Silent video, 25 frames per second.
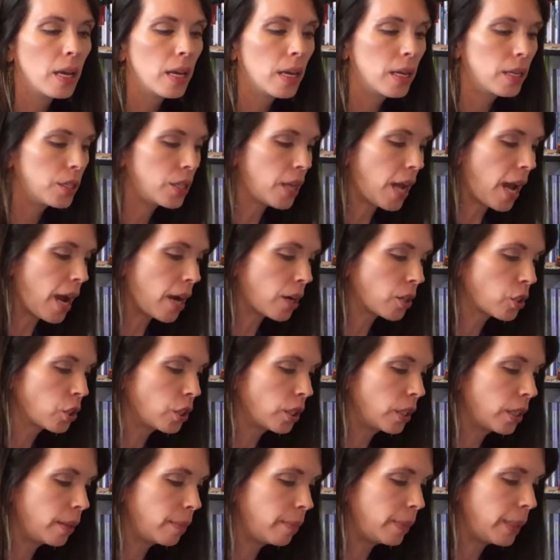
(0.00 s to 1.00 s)
to
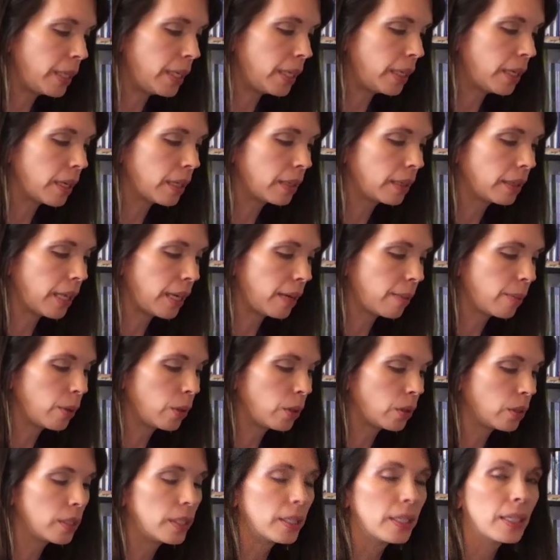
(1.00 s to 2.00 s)
actually be
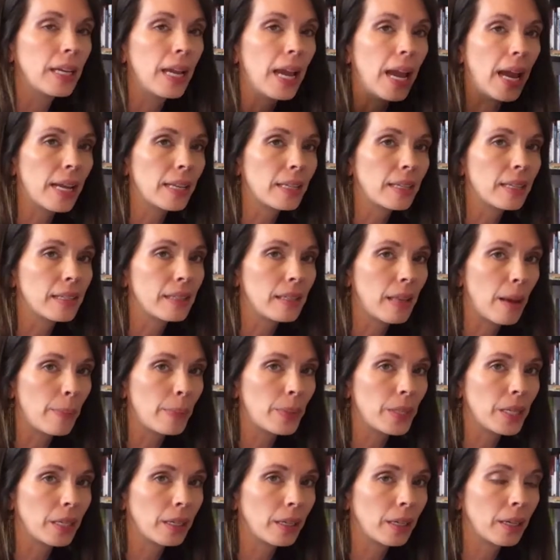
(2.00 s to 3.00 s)
labeled
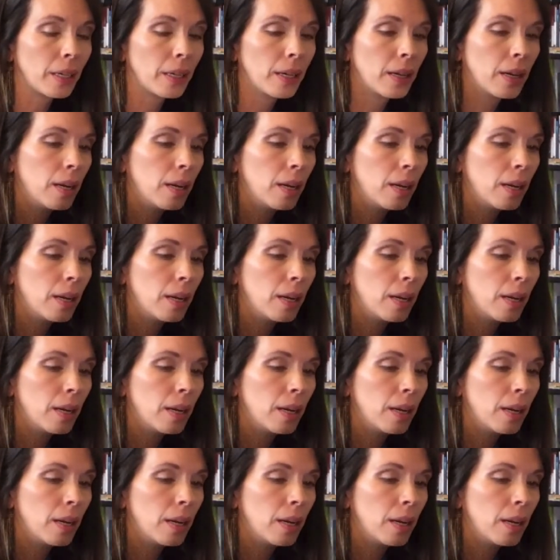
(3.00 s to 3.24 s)
antiseptic,